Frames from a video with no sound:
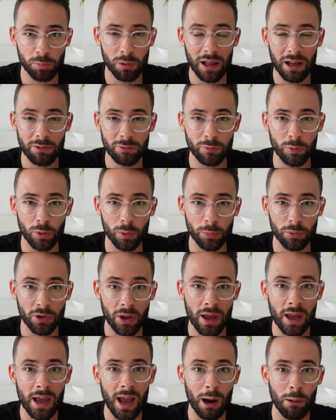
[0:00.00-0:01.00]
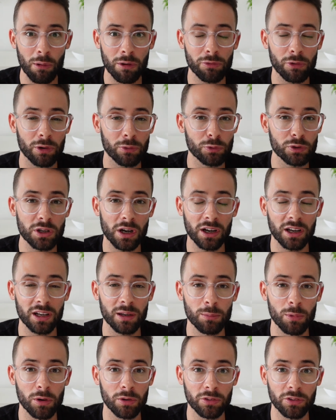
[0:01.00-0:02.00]
platforms. However, if we're talking
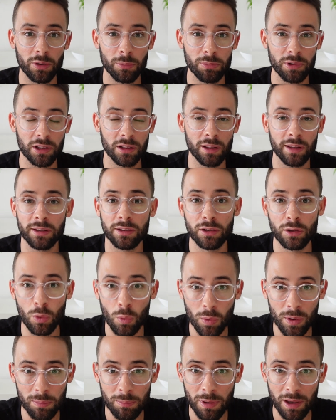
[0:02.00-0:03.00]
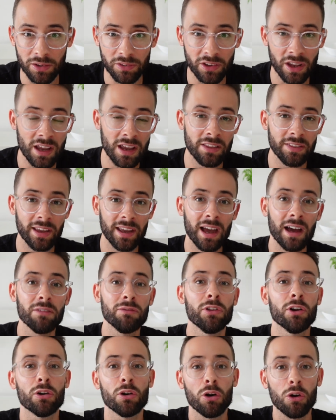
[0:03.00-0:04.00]
about something like Coinbase, Coinbase, they have
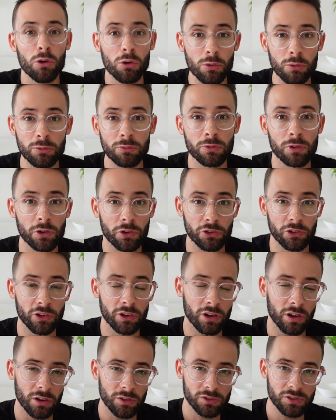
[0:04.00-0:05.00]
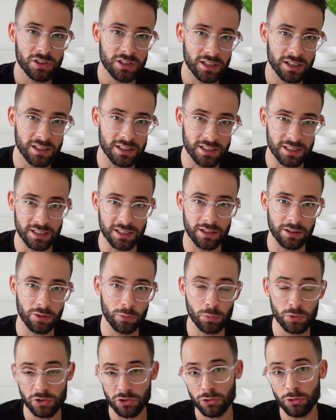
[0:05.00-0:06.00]
their own version of staked ETH,
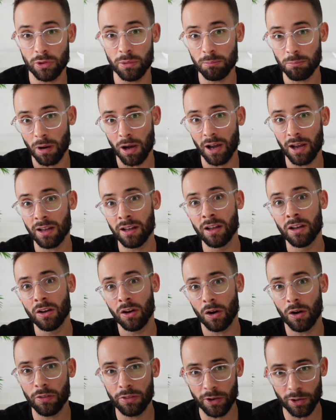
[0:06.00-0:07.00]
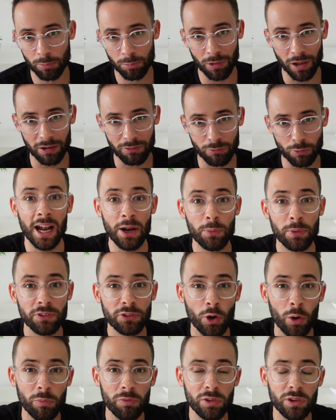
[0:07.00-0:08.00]
which you can buy on their platform. Anyways,
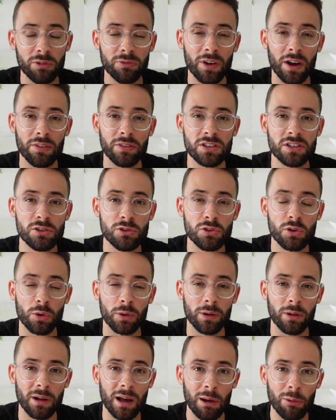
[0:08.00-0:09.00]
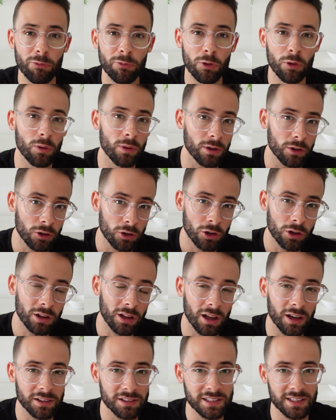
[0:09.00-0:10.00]
hopefully you found this tutorial helpful. Good
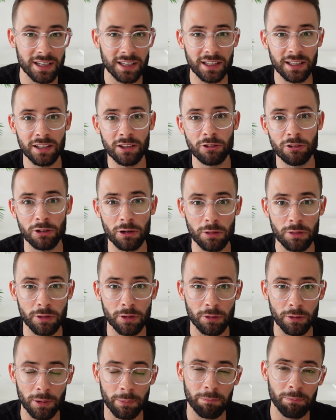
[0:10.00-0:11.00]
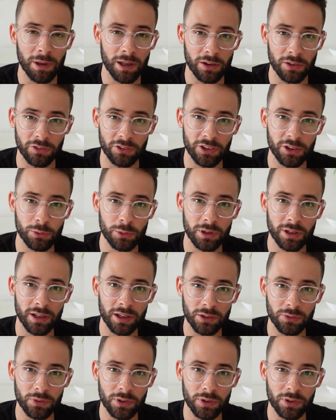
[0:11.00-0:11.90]
luck staking your Ethereum, and I'll see you in the next